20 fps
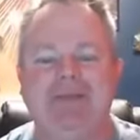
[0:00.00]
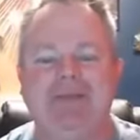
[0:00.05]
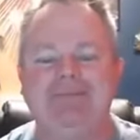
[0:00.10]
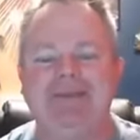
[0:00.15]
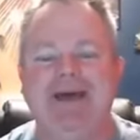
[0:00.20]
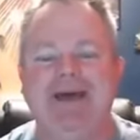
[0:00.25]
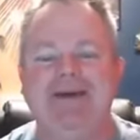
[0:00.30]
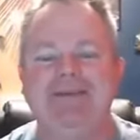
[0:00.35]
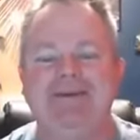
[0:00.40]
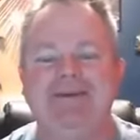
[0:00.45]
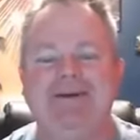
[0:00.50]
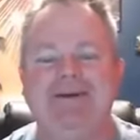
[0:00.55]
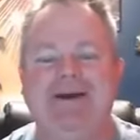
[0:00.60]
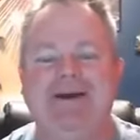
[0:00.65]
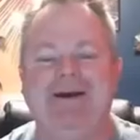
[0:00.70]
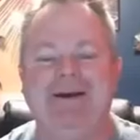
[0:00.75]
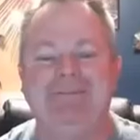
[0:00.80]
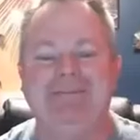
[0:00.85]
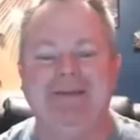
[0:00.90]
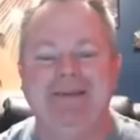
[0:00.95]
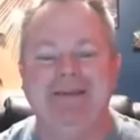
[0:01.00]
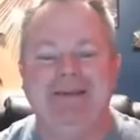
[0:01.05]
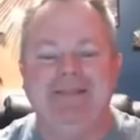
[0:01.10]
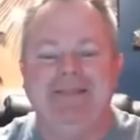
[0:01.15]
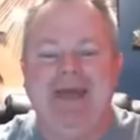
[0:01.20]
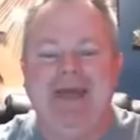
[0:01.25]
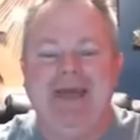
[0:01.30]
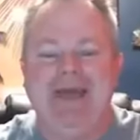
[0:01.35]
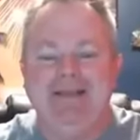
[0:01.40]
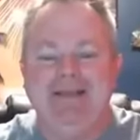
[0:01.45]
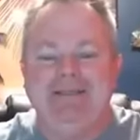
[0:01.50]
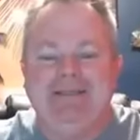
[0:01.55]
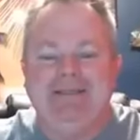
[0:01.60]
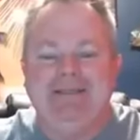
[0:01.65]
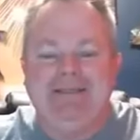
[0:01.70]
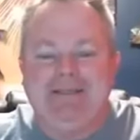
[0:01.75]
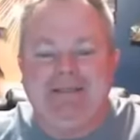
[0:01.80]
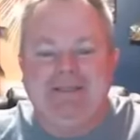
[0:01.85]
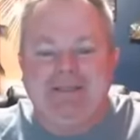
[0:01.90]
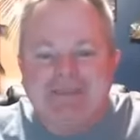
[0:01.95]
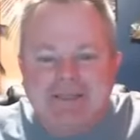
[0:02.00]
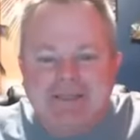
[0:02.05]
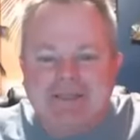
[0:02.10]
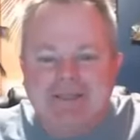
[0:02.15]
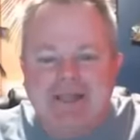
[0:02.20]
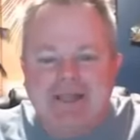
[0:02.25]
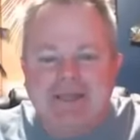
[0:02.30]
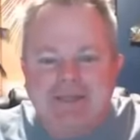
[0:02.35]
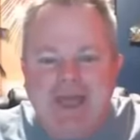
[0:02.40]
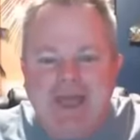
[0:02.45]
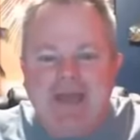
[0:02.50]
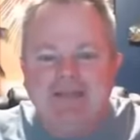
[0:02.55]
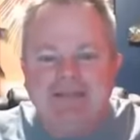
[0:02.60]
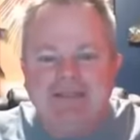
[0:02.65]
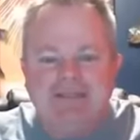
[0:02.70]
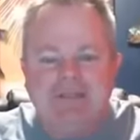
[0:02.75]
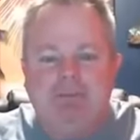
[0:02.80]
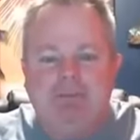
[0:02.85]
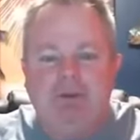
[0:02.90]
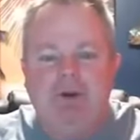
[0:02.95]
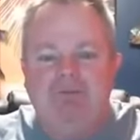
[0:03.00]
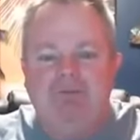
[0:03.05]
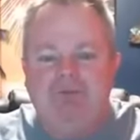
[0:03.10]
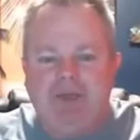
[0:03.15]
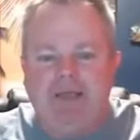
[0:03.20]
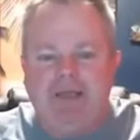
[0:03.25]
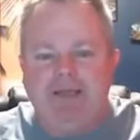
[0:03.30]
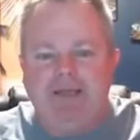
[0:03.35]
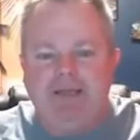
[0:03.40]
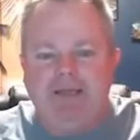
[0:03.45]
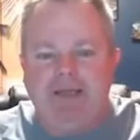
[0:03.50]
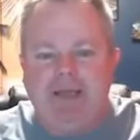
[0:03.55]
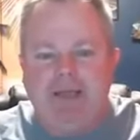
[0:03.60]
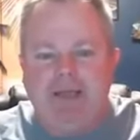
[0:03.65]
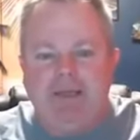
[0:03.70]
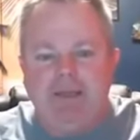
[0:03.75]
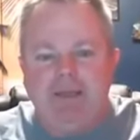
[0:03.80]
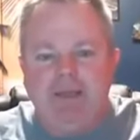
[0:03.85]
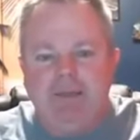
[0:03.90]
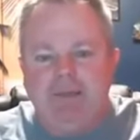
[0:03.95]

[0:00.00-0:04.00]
I'm telling you, that's the perfect idea.